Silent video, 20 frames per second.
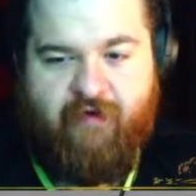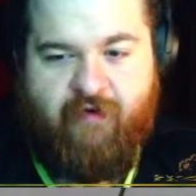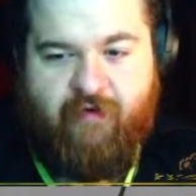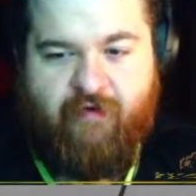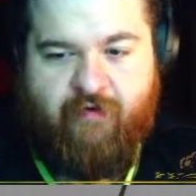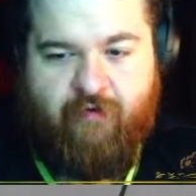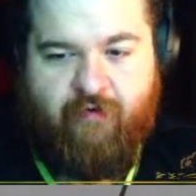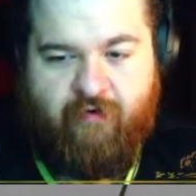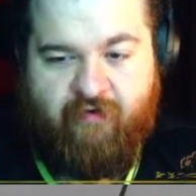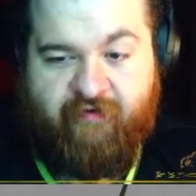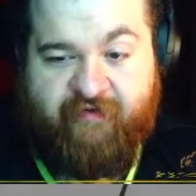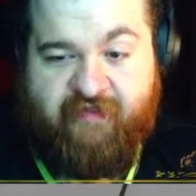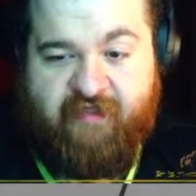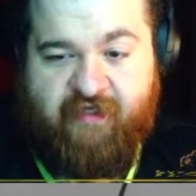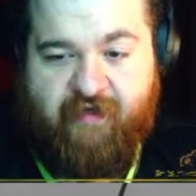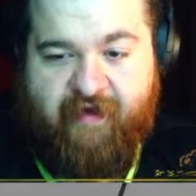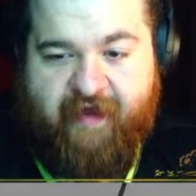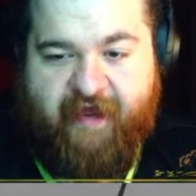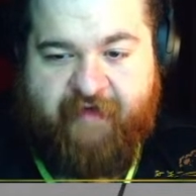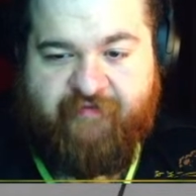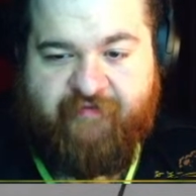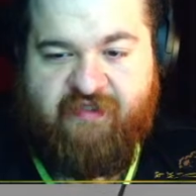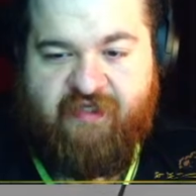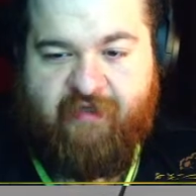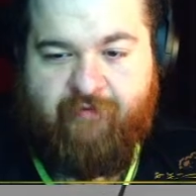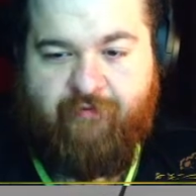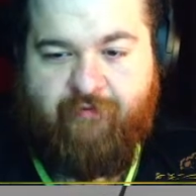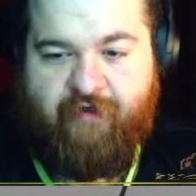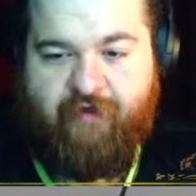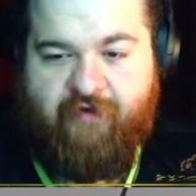or let's say you have
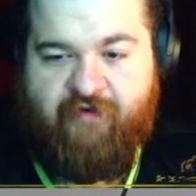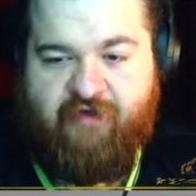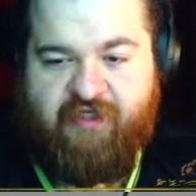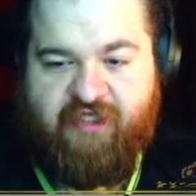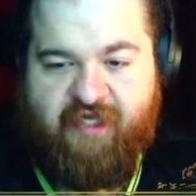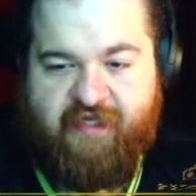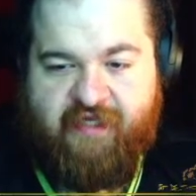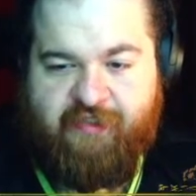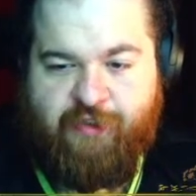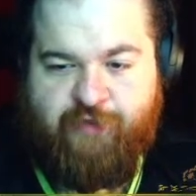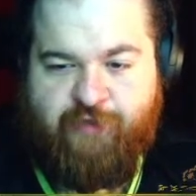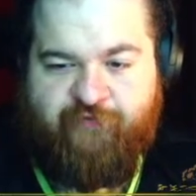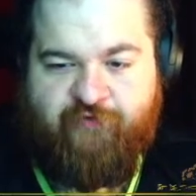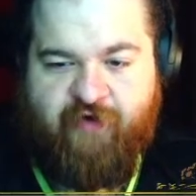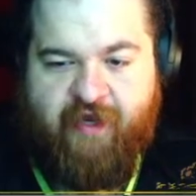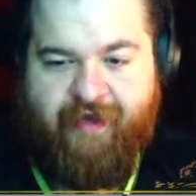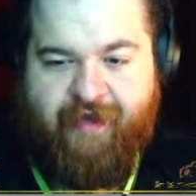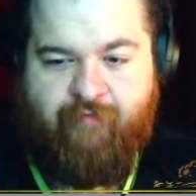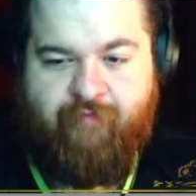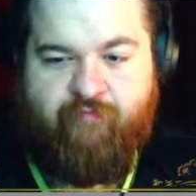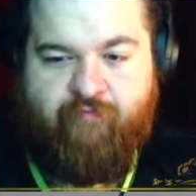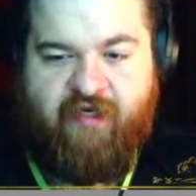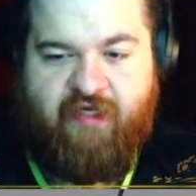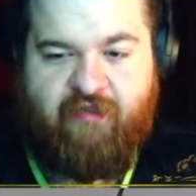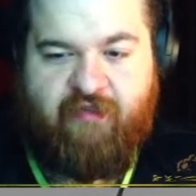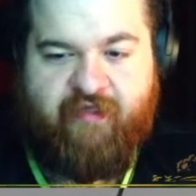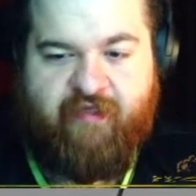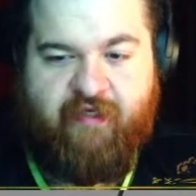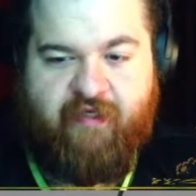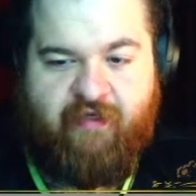someone who decides to go for a
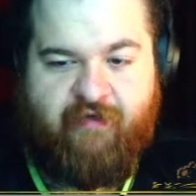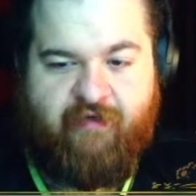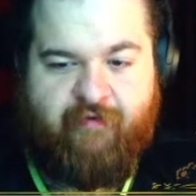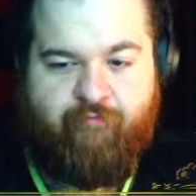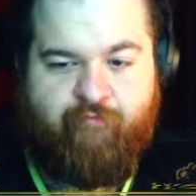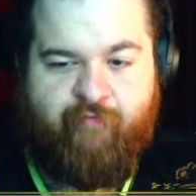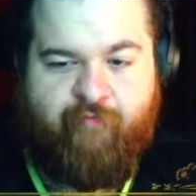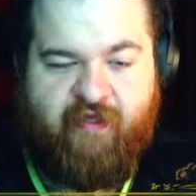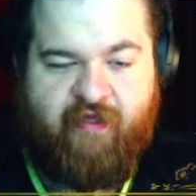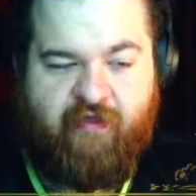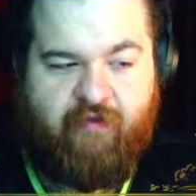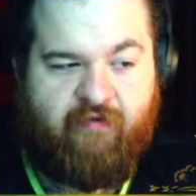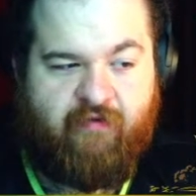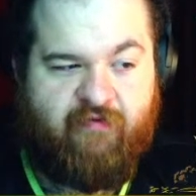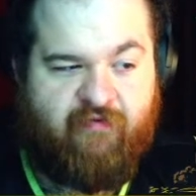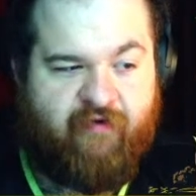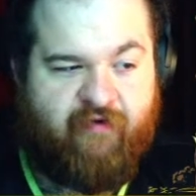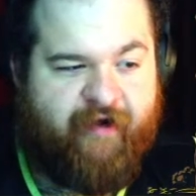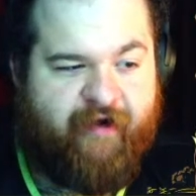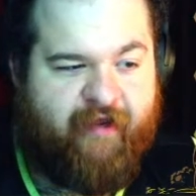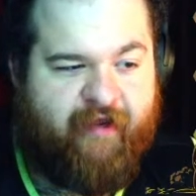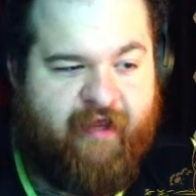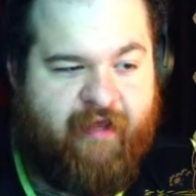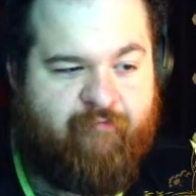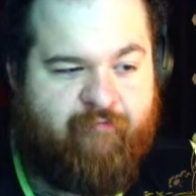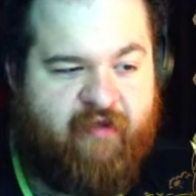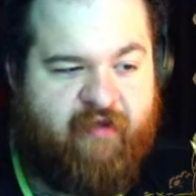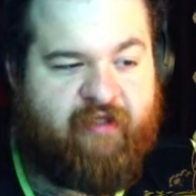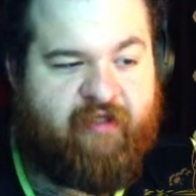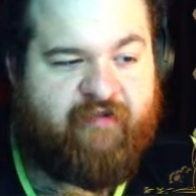melee build, right? A
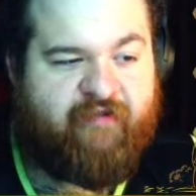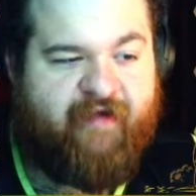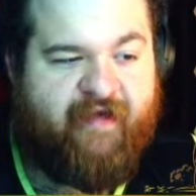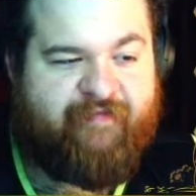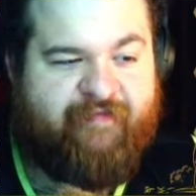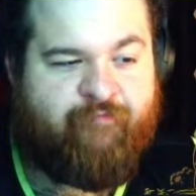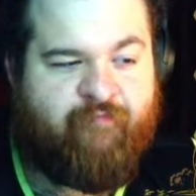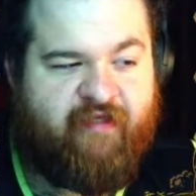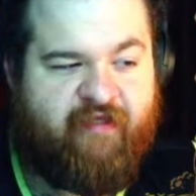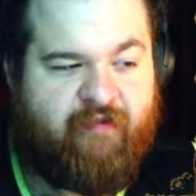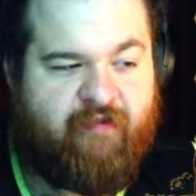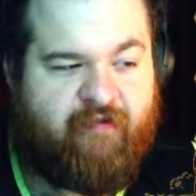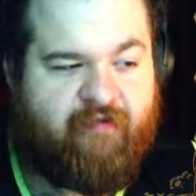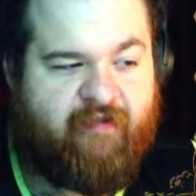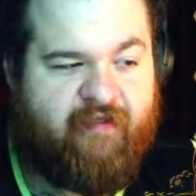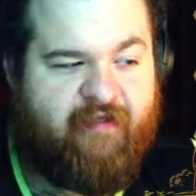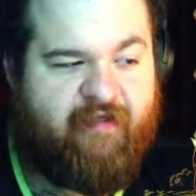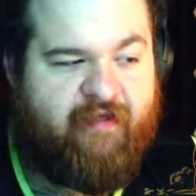melee class build.